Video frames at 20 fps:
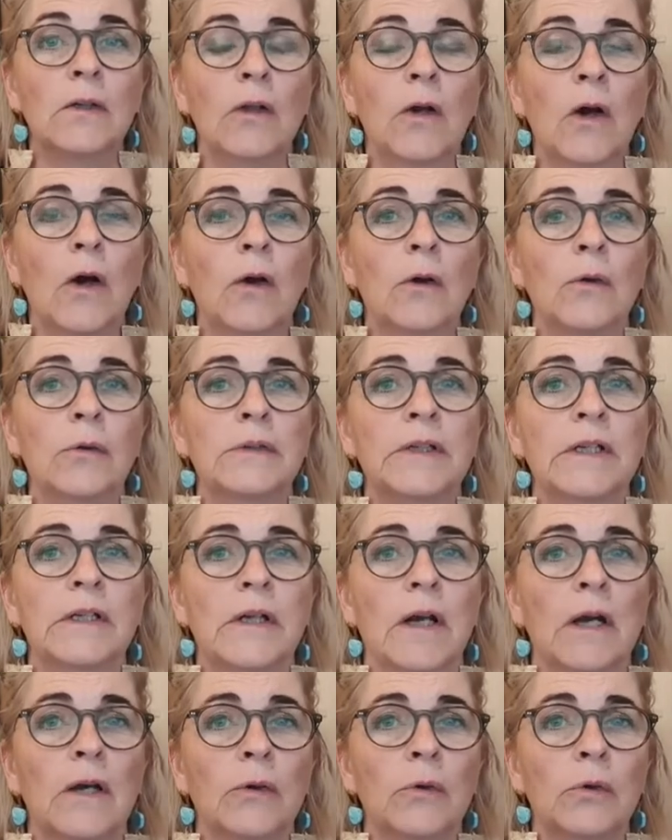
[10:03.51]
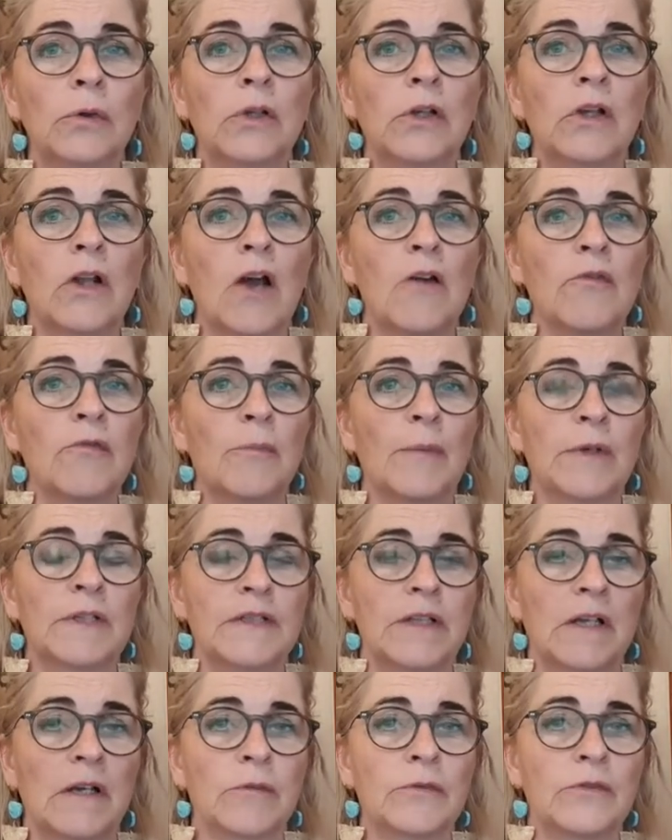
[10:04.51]
know that I could love
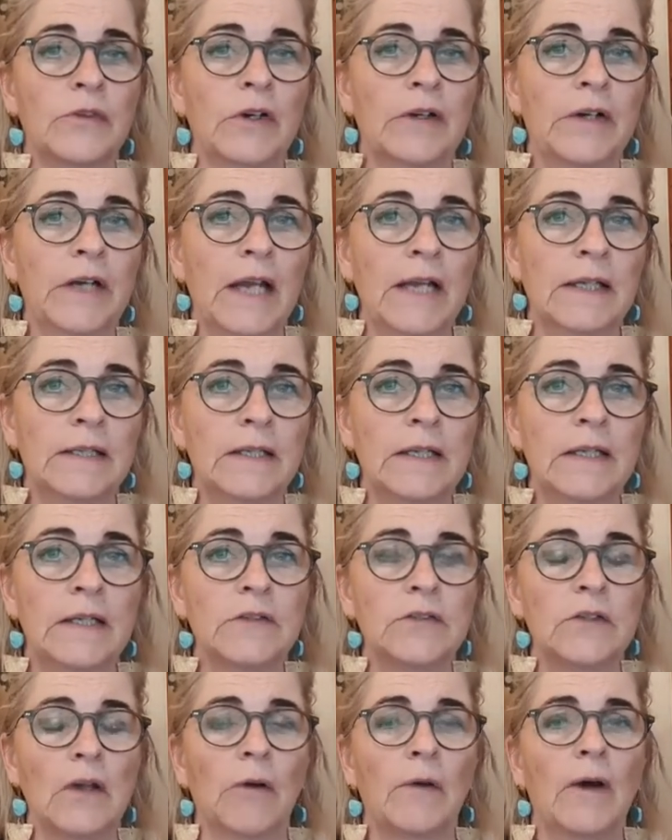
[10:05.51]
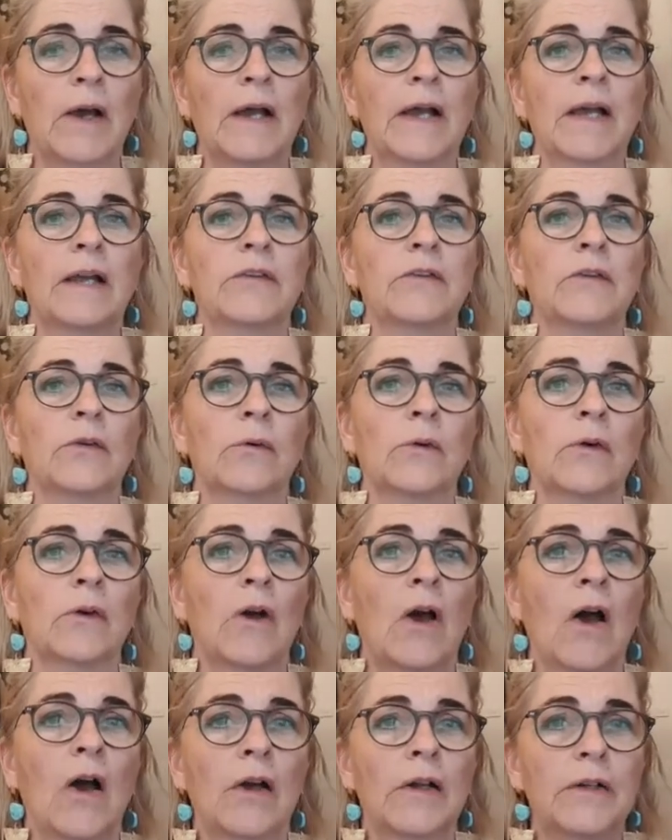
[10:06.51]
myself directly, so I had to
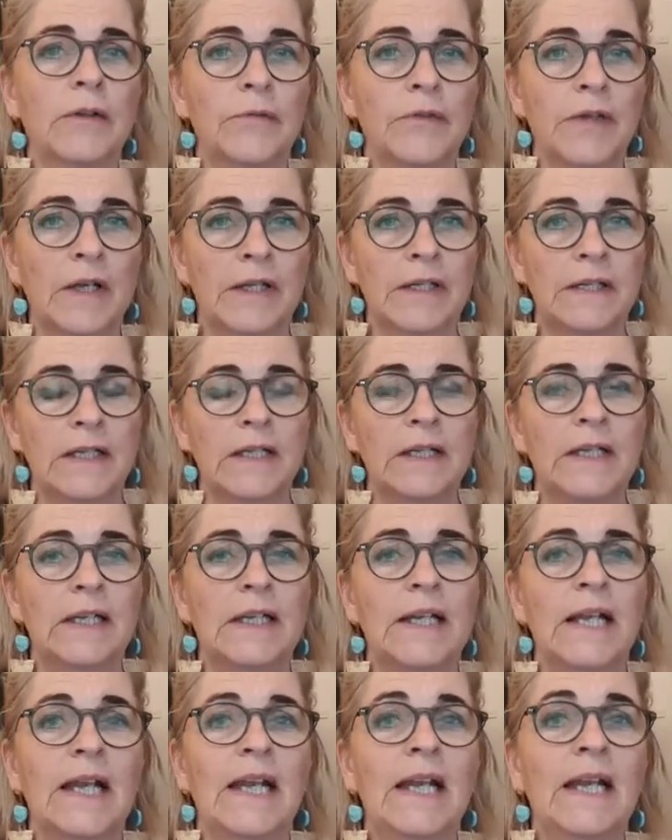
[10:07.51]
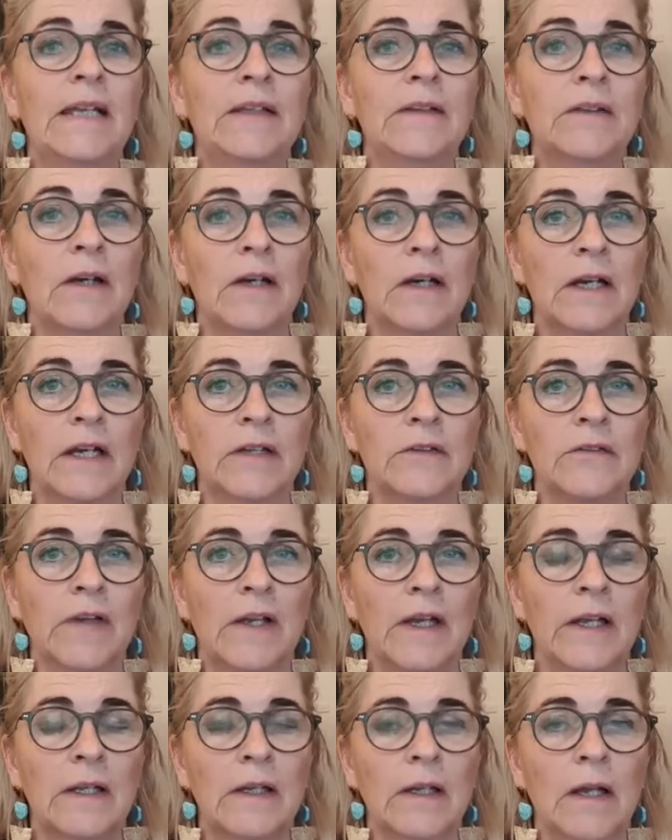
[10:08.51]
kind of get it in an indirect
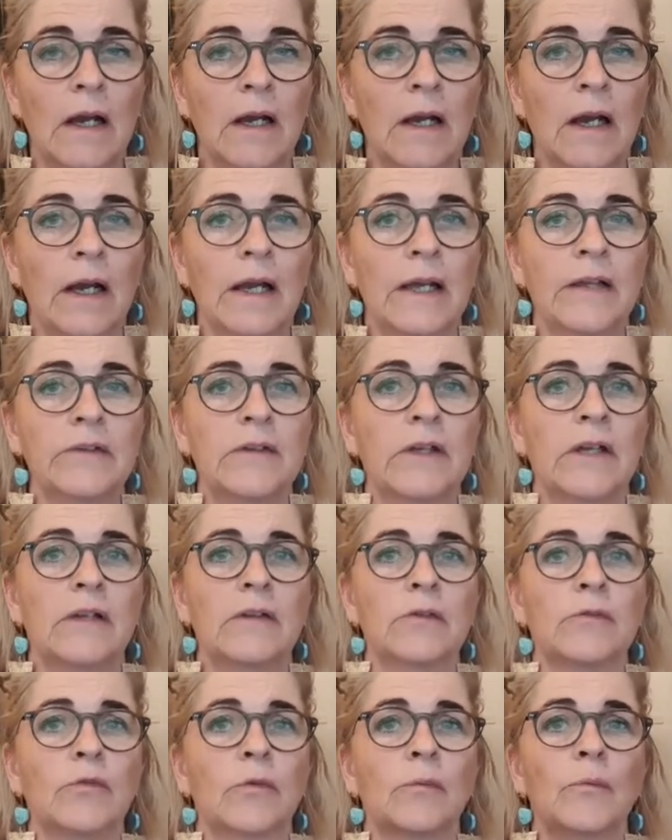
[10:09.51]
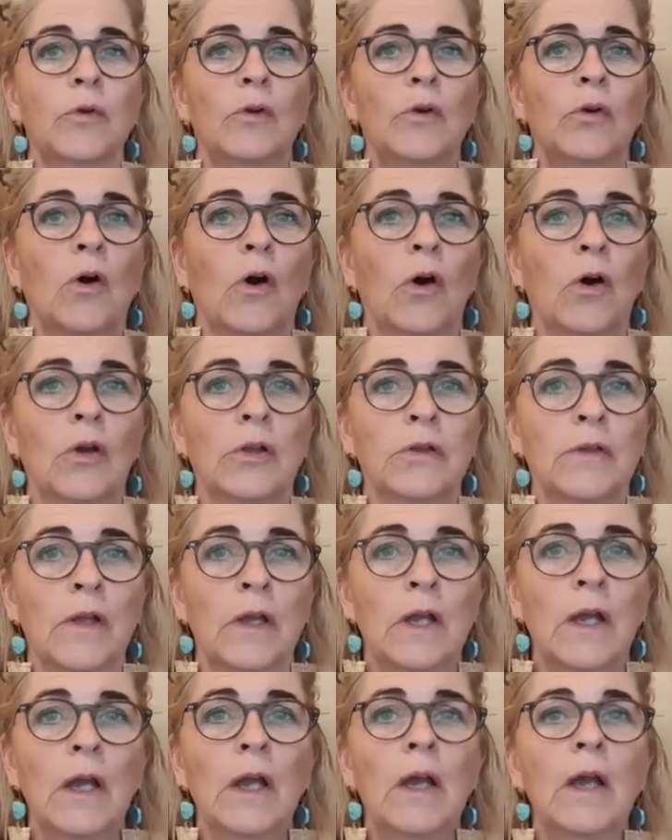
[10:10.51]
way. Like I had to get it from God,
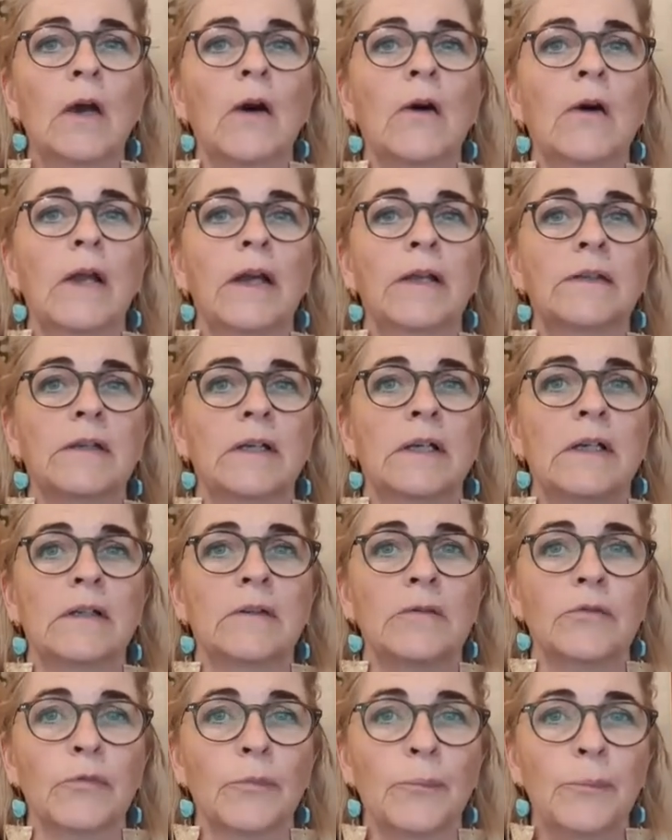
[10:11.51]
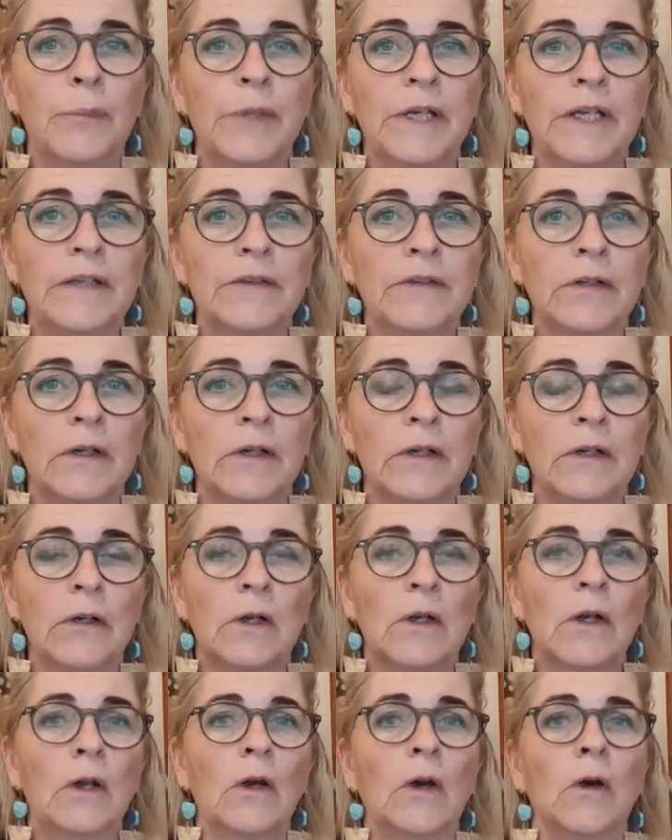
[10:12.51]
or I had to get it from Peter,
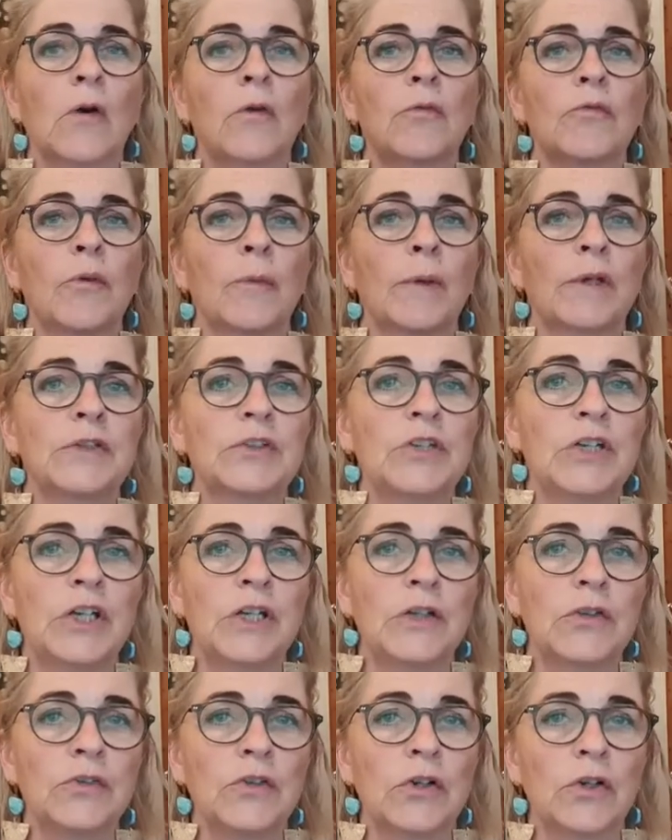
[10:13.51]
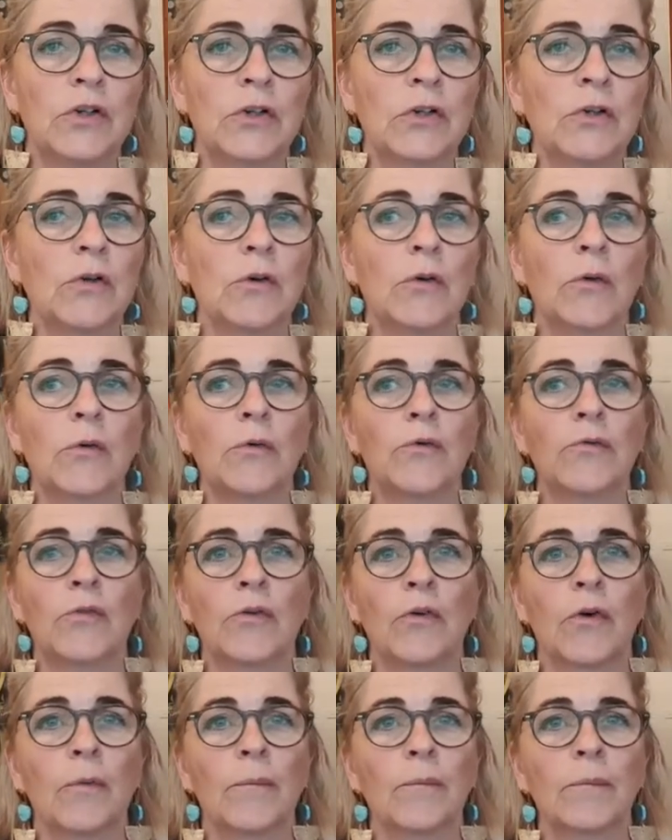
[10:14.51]
or from my children, or
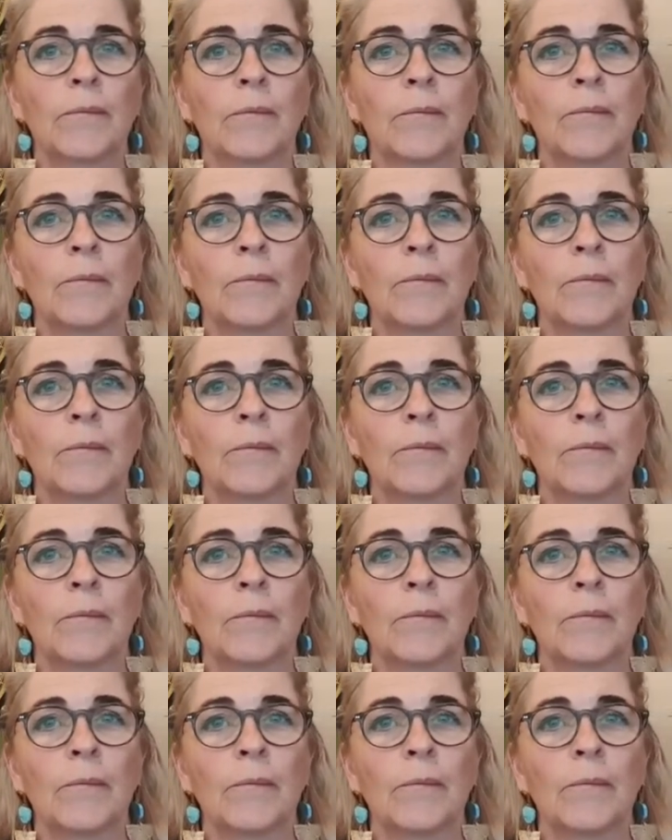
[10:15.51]
from